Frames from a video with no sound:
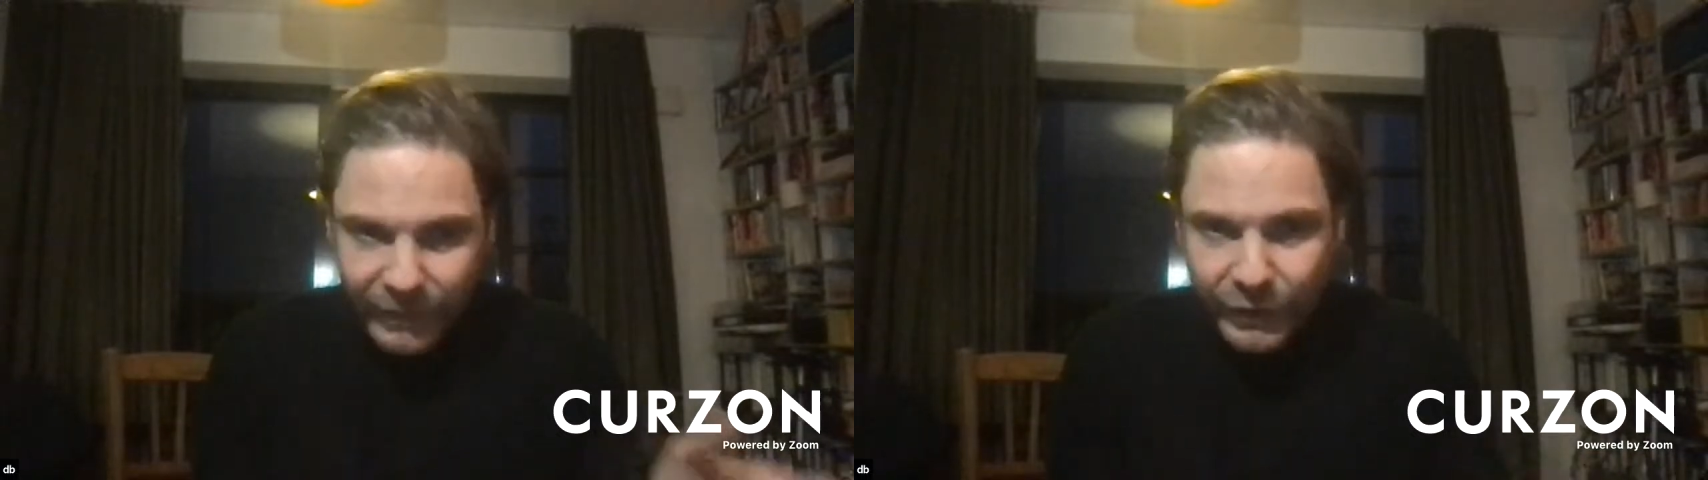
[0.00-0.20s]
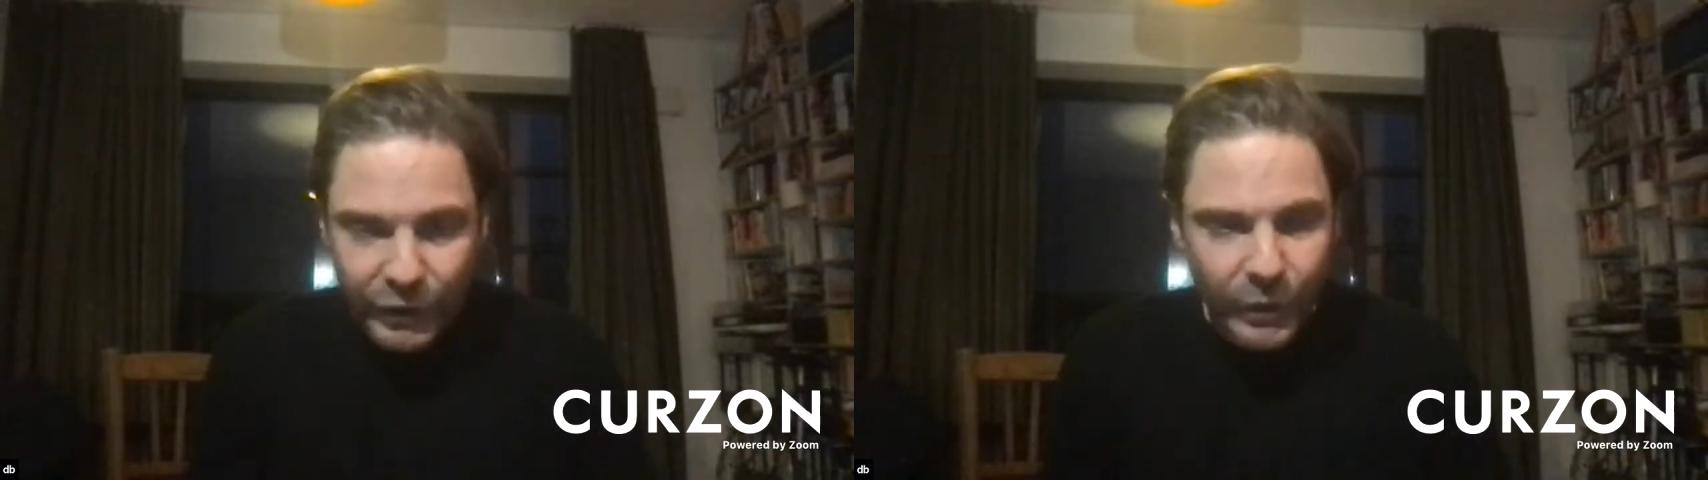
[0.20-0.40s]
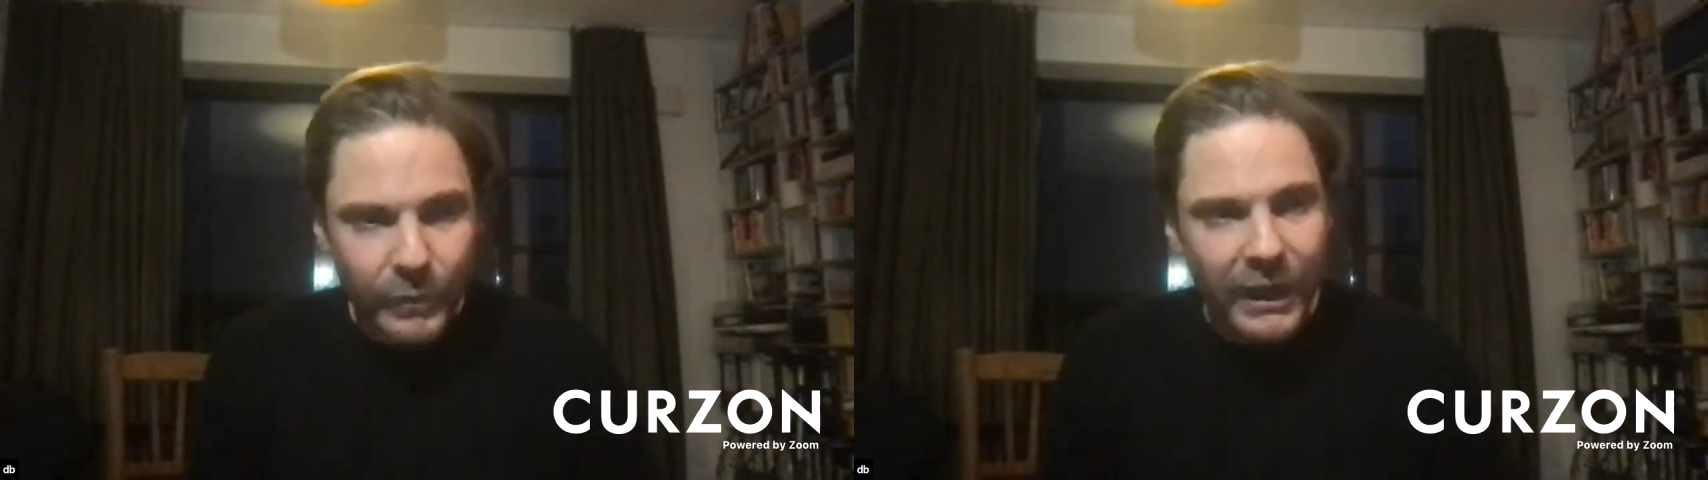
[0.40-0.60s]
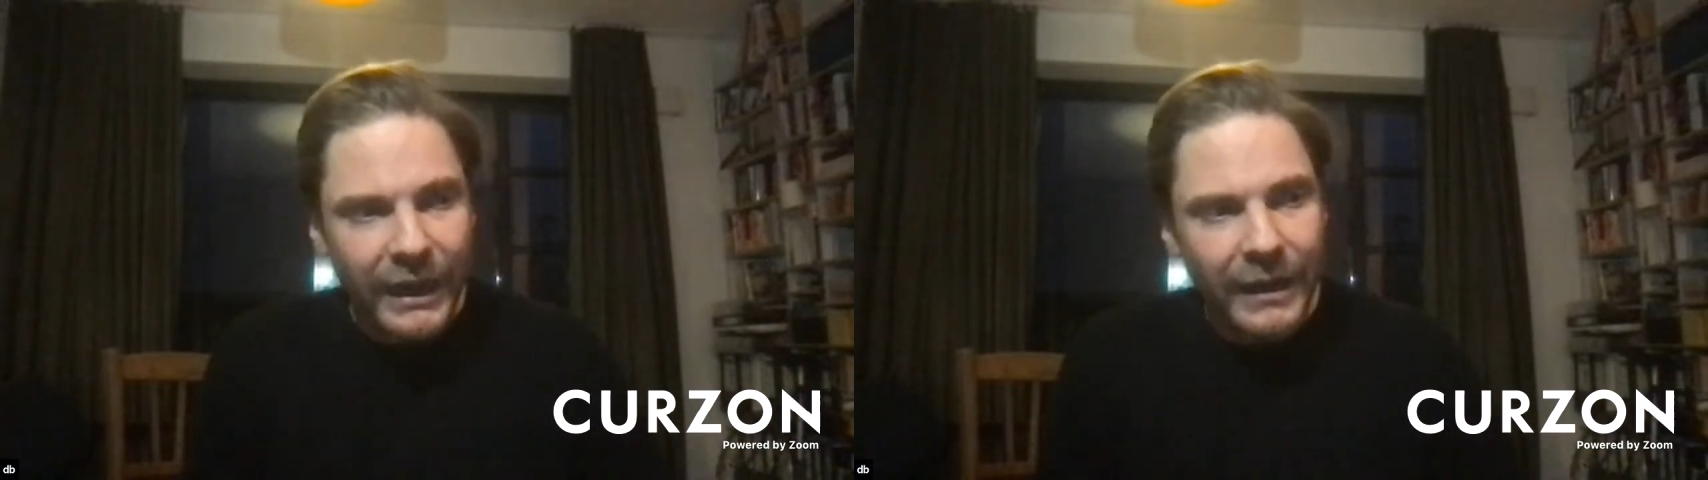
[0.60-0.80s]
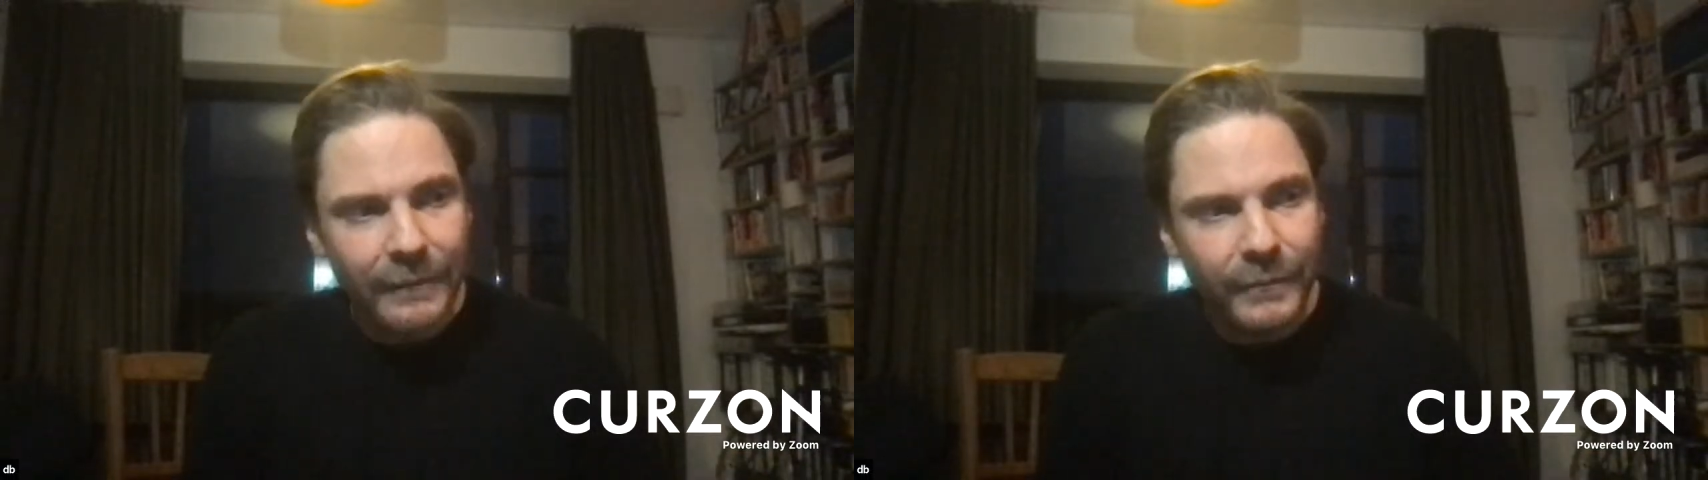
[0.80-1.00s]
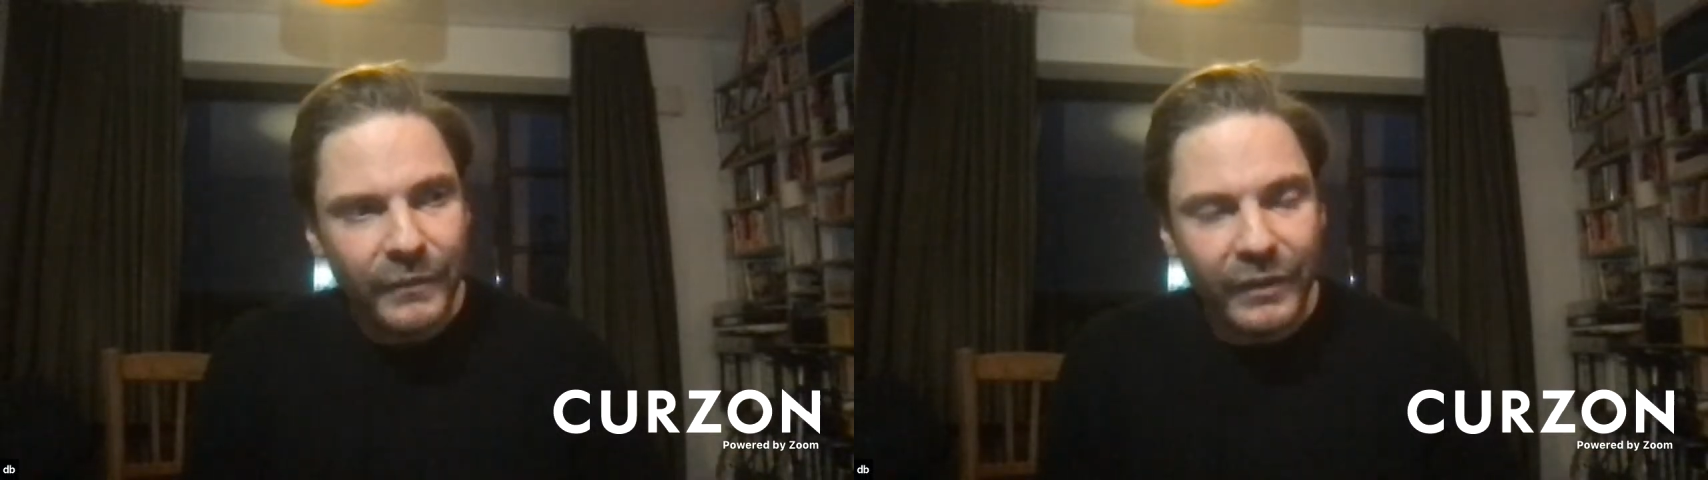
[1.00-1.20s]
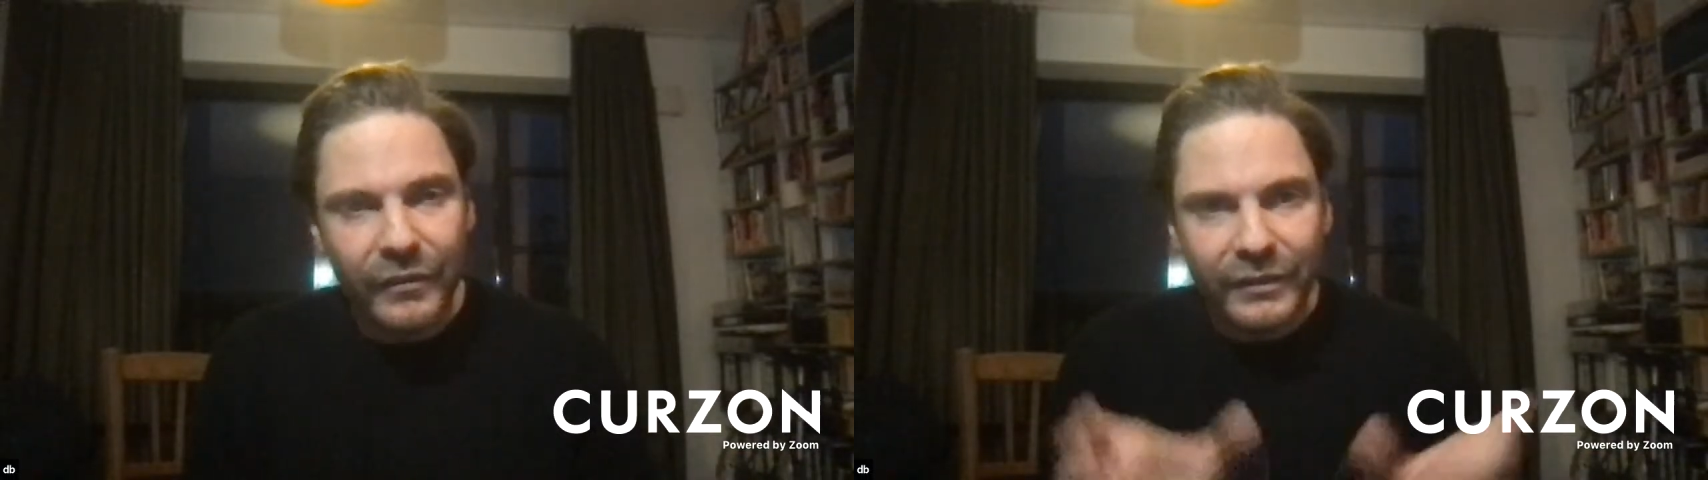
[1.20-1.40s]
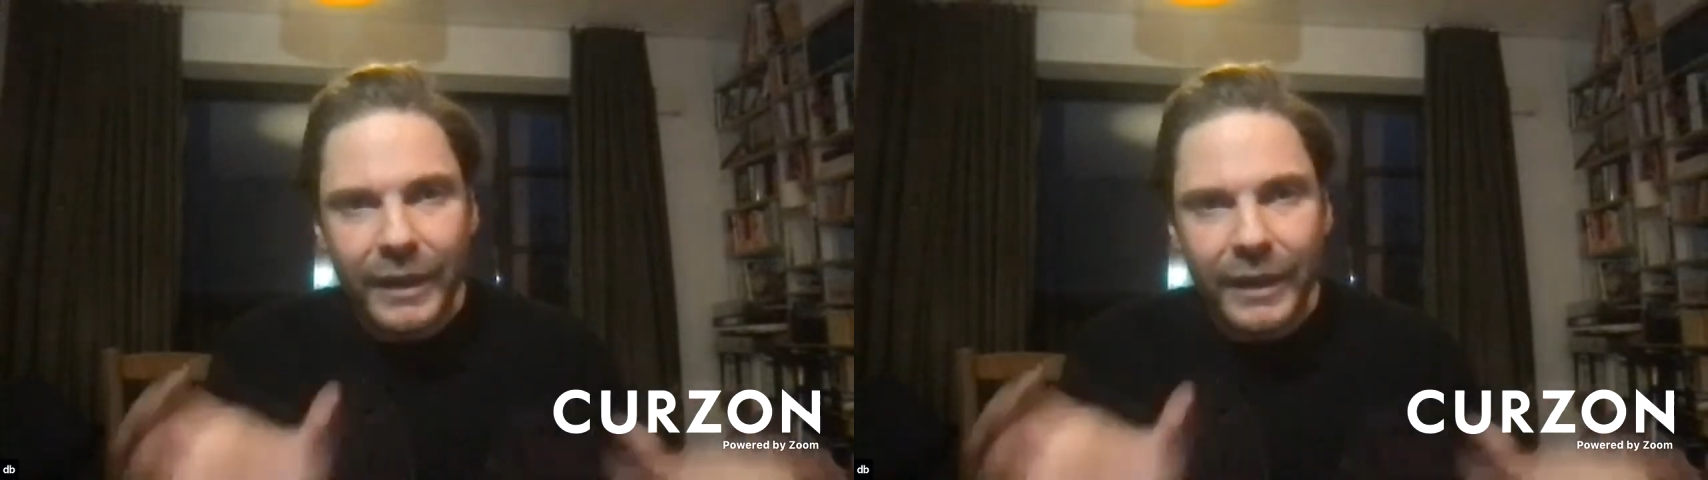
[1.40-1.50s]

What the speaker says: the